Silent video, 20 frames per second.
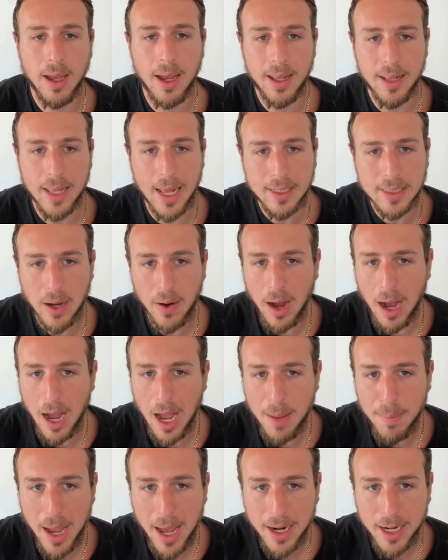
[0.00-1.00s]
And that's how I
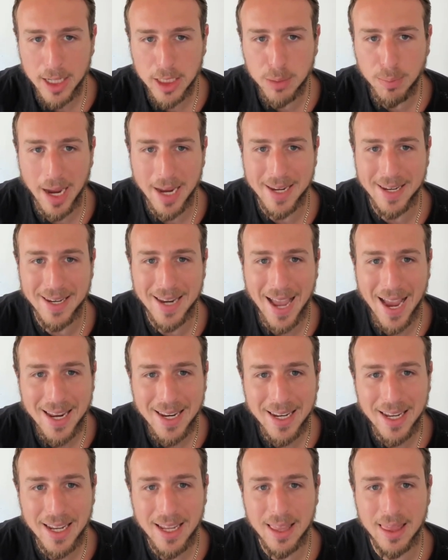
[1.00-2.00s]
manage my
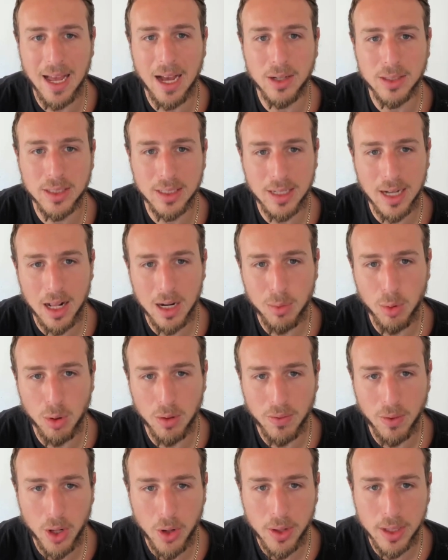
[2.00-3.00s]
$90,000
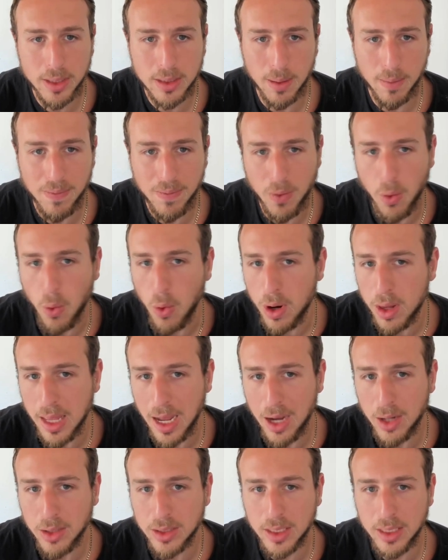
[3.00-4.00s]
portfolio. That's up
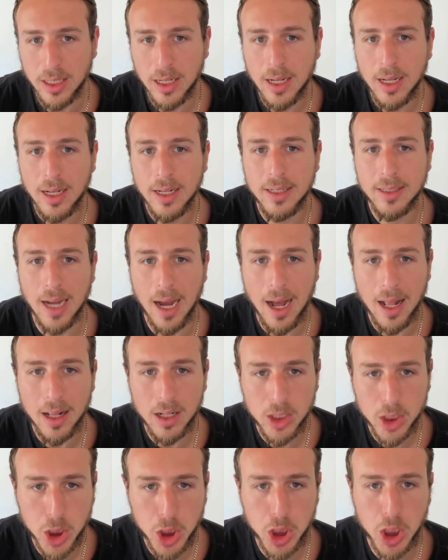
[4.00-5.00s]

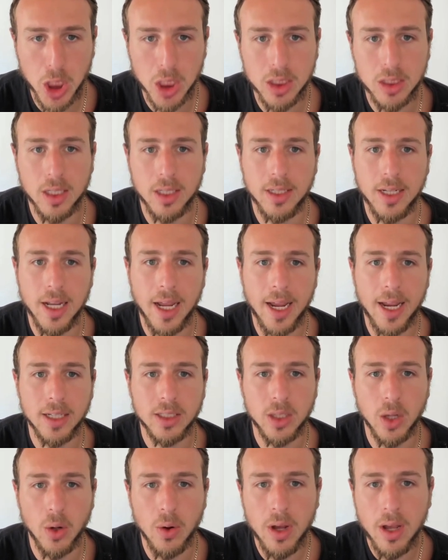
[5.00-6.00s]
$4,000 just today.
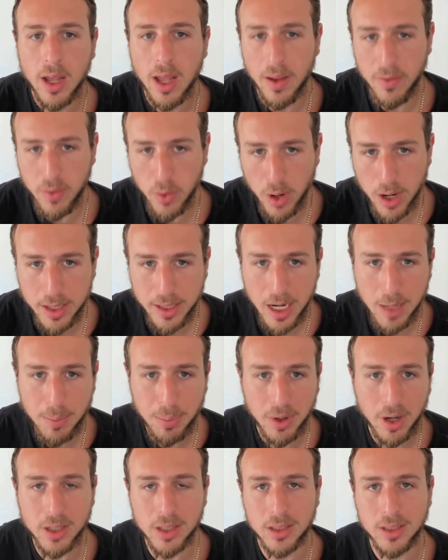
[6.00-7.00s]
So if you want a deeper
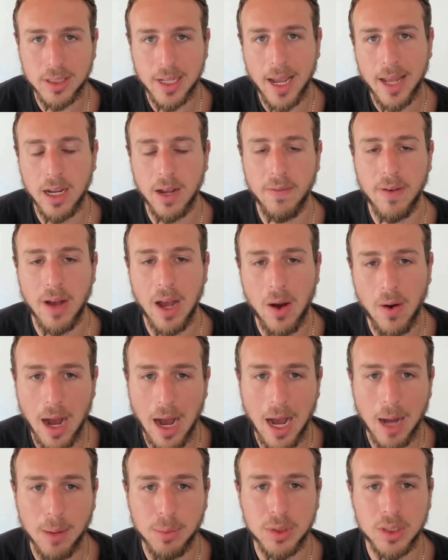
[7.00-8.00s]
understanding of how
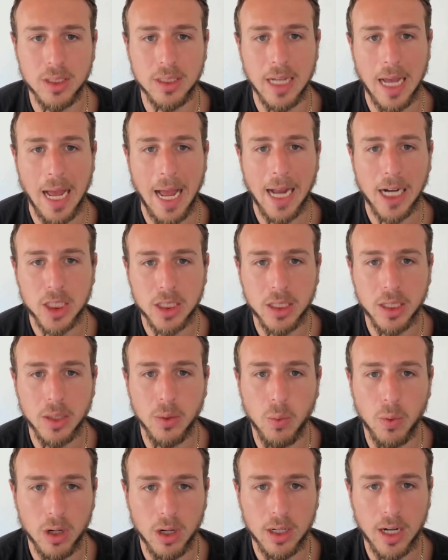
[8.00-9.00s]
options actually
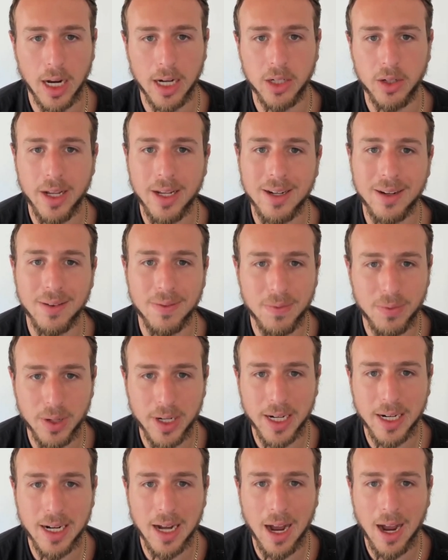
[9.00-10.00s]
work, I created a free
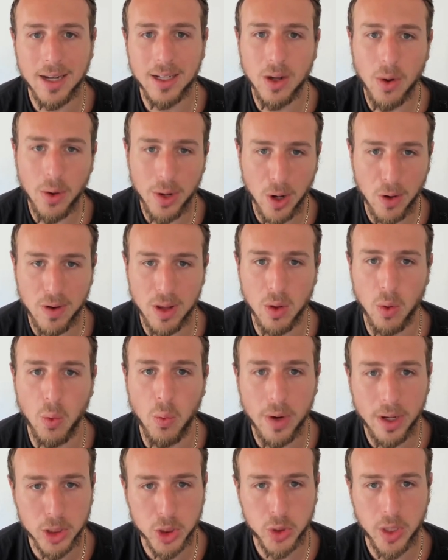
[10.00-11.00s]
guide going over the
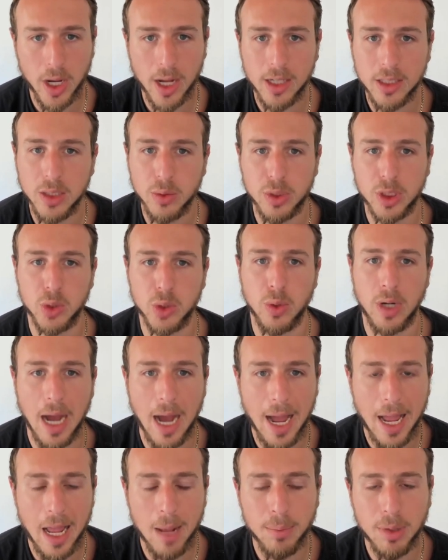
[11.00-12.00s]
wheel strategy, which is what
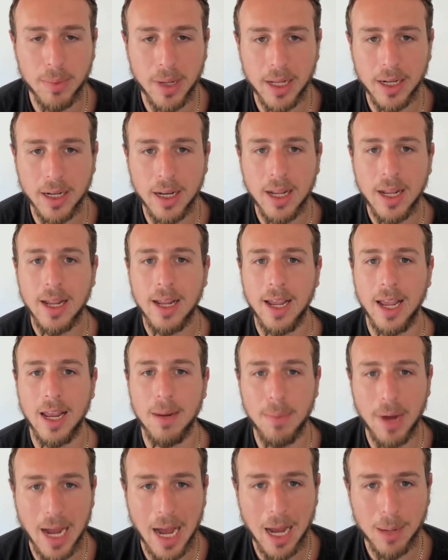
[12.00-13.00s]
I implement in
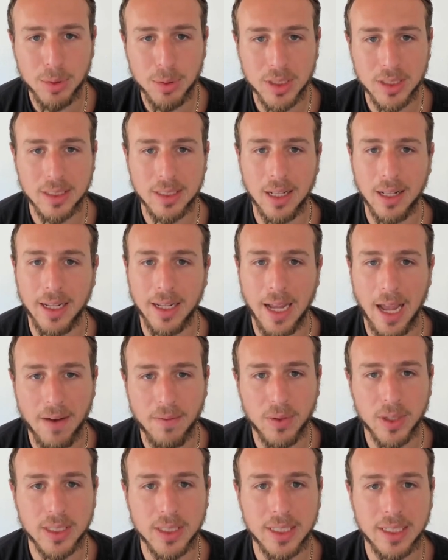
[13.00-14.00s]
my options selling
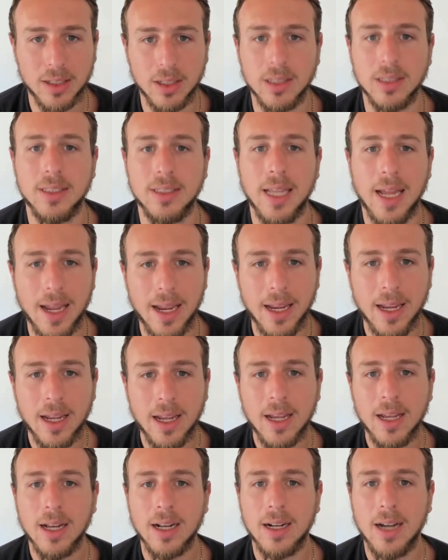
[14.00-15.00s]
every single day.
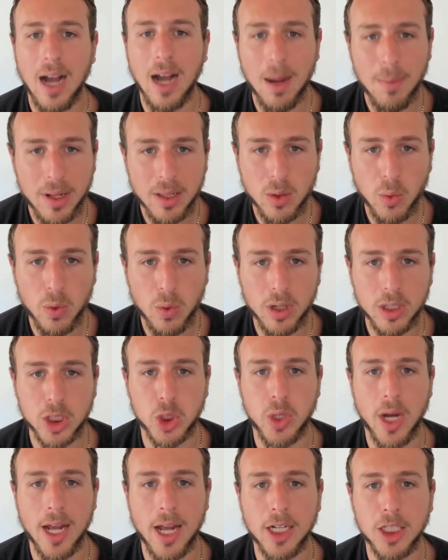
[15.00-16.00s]
Comment the word
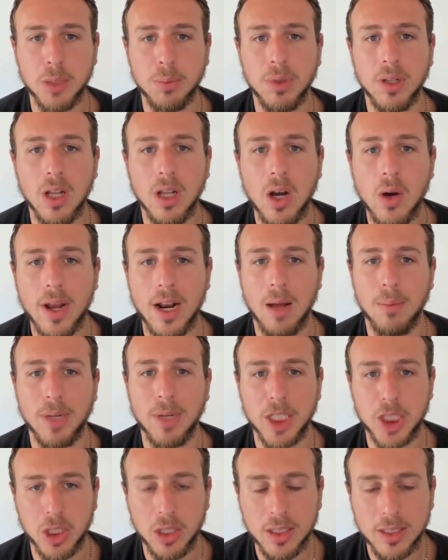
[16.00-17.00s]
strategy below and I'll
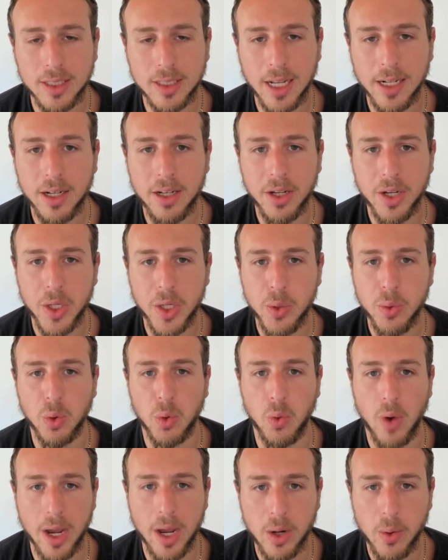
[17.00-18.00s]
make sure to send it to you
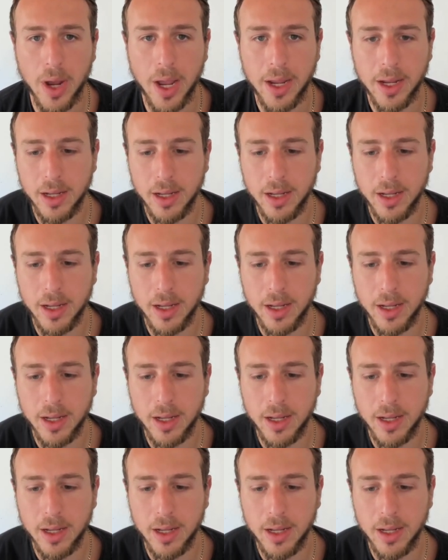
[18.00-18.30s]
right away.